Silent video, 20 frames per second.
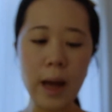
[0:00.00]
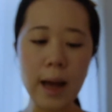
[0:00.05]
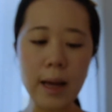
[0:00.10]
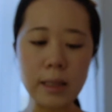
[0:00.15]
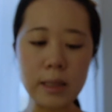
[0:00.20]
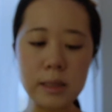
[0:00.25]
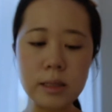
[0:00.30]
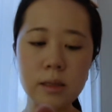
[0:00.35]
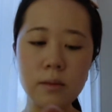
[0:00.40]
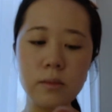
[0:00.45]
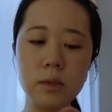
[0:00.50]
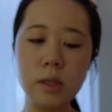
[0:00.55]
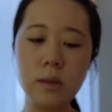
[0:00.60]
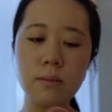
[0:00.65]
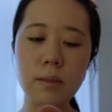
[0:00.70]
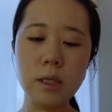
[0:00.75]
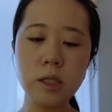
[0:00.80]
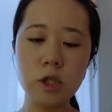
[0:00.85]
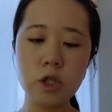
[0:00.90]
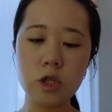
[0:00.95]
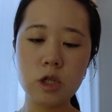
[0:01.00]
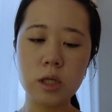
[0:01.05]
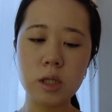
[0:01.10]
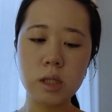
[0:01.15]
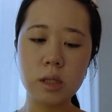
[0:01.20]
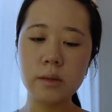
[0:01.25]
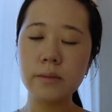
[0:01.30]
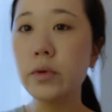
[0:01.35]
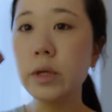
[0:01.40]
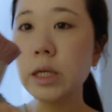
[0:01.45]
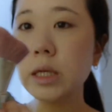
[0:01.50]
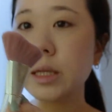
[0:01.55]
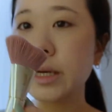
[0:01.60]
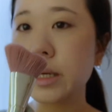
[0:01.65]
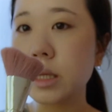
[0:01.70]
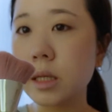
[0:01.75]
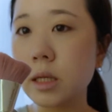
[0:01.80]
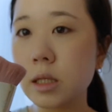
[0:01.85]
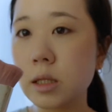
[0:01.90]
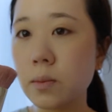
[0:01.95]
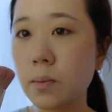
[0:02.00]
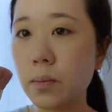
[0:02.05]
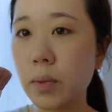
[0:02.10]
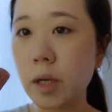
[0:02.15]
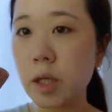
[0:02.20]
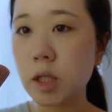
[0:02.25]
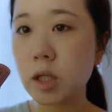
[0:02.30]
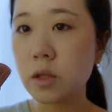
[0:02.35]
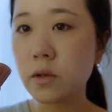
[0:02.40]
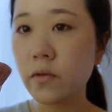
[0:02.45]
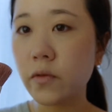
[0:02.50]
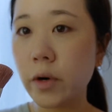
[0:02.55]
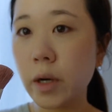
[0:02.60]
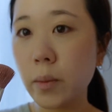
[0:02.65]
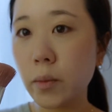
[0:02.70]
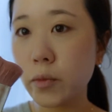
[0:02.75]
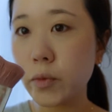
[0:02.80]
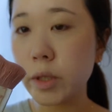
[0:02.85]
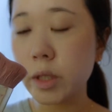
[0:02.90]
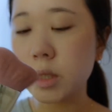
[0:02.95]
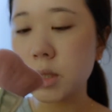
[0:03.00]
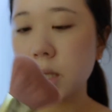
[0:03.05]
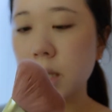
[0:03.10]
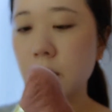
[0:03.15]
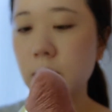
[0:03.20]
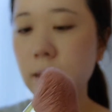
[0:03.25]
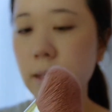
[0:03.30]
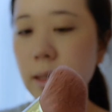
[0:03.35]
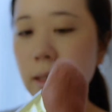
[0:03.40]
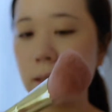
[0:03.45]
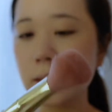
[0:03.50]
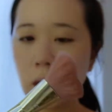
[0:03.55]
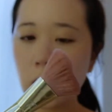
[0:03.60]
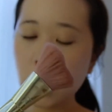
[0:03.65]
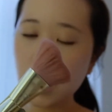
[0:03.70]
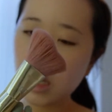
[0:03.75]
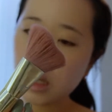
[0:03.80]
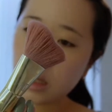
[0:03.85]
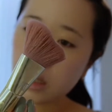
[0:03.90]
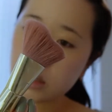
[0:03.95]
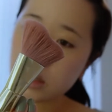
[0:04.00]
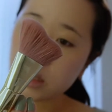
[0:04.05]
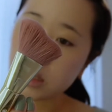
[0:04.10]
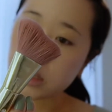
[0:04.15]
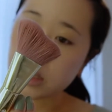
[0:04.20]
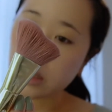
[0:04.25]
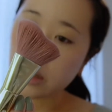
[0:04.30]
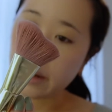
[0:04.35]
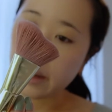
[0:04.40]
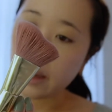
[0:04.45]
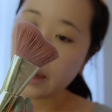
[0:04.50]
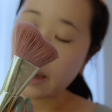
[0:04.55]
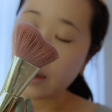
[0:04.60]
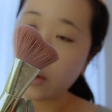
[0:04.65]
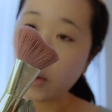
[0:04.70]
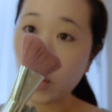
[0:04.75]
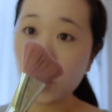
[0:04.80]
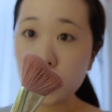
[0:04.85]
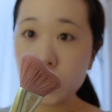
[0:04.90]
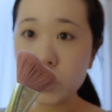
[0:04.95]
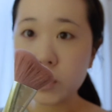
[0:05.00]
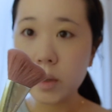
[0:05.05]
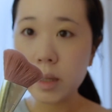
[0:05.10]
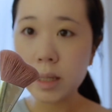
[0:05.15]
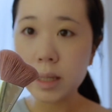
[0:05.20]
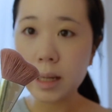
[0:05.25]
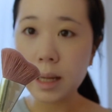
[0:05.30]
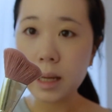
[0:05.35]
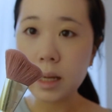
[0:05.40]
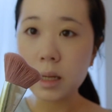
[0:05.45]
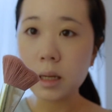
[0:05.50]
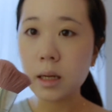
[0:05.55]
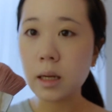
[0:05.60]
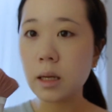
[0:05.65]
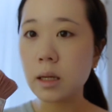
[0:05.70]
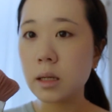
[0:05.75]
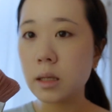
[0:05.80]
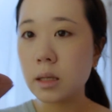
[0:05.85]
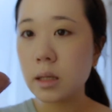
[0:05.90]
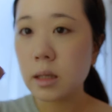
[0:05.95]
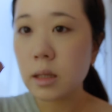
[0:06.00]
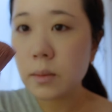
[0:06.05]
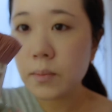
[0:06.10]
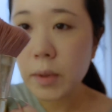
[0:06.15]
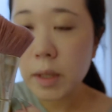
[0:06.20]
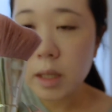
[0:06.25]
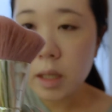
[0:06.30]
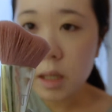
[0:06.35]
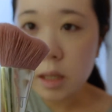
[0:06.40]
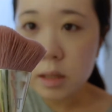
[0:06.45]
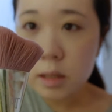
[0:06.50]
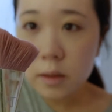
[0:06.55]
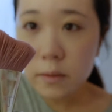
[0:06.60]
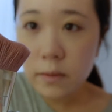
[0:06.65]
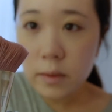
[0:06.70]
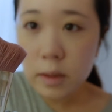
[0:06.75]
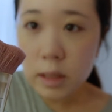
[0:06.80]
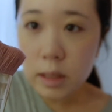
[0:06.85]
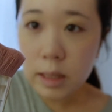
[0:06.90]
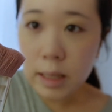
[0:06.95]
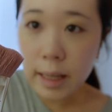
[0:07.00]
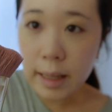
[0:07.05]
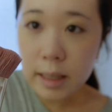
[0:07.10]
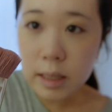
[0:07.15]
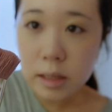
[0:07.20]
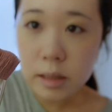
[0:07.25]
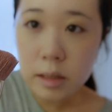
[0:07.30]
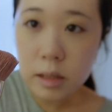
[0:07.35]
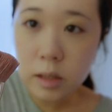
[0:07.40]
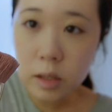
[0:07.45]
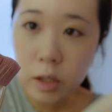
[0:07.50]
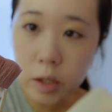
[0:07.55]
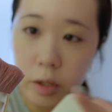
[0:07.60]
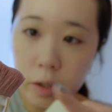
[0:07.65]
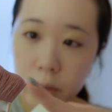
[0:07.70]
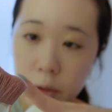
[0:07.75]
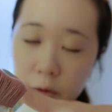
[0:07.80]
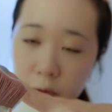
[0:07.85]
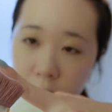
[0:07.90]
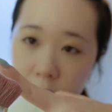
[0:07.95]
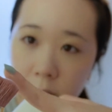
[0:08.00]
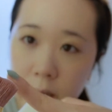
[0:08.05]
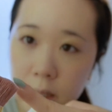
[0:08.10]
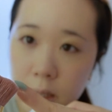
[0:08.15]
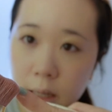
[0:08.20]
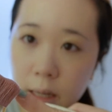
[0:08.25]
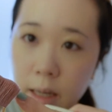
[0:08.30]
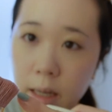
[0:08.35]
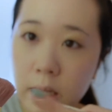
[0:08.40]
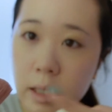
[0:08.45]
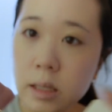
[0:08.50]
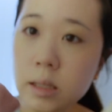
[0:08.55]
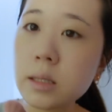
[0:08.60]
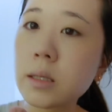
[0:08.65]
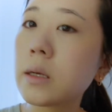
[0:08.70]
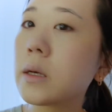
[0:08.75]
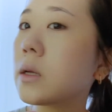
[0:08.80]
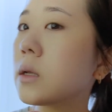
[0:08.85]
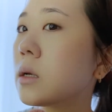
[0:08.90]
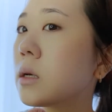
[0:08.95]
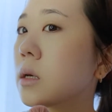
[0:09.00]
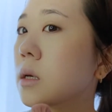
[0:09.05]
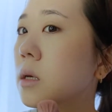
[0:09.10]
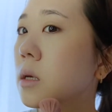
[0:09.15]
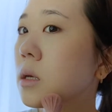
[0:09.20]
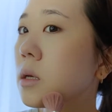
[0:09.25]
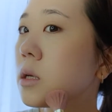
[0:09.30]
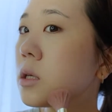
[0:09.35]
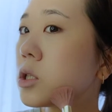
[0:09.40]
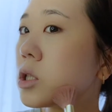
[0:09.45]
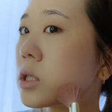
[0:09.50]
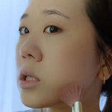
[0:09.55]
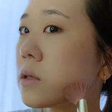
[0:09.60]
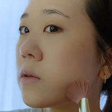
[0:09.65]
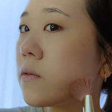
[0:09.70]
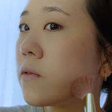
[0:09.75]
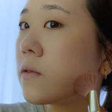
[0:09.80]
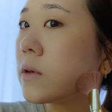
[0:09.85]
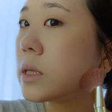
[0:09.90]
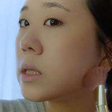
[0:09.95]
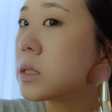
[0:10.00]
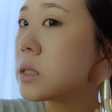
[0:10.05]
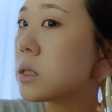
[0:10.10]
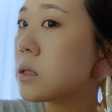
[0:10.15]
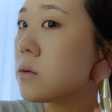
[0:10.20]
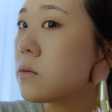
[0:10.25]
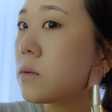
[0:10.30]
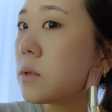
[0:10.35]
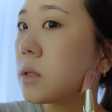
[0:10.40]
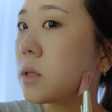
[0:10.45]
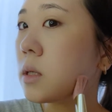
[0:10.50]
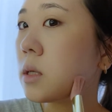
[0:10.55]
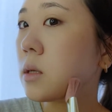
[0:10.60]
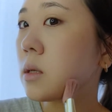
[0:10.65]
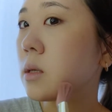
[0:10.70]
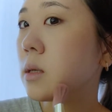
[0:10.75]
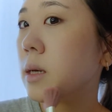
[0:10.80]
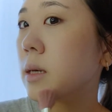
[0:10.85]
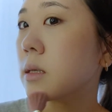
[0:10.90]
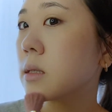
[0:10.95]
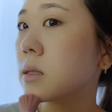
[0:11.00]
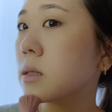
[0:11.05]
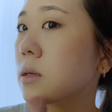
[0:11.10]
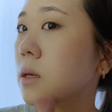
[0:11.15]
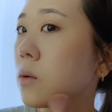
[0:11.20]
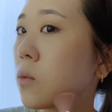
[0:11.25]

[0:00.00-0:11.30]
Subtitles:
add some dimension. Really like this brush from Real Techniques. This is their 028, and because of the nice curve that it has, it just fits in really nicely